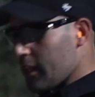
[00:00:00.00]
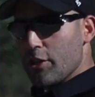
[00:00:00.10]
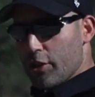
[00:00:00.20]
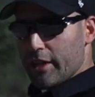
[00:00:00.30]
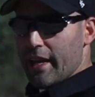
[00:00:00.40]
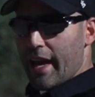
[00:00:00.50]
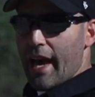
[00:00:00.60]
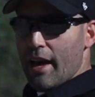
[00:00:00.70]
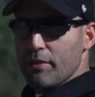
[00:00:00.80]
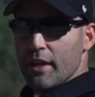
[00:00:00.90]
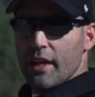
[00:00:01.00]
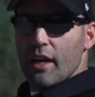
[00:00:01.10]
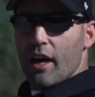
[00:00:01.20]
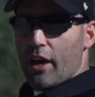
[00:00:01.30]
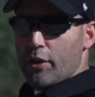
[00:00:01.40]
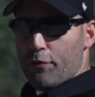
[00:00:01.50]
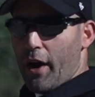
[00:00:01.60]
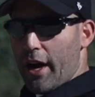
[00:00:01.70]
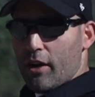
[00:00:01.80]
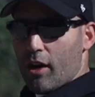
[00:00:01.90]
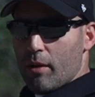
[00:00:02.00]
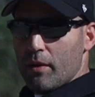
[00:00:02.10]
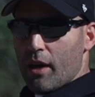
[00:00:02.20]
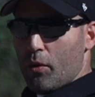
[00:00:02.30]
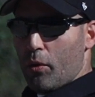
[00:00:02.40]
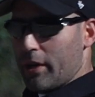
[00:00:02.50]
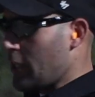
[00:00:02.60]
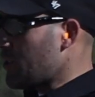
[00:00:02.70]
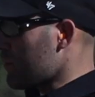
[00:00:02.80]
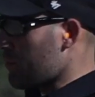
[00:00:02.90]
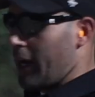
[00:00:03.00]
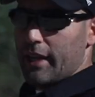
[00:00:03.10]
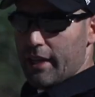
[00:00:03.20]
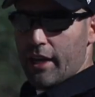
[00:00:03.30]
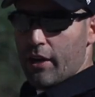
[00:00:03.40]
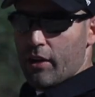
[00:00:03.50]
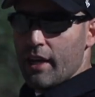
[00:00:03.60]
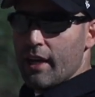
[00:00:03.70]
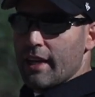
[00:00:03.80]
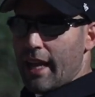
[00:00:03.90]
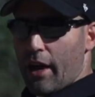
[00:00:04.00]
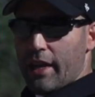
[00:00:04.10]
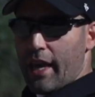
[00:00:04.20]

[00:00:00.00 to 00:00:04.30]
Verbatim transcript: then you're gonna have uh, your firearm uh, coordination right here. Now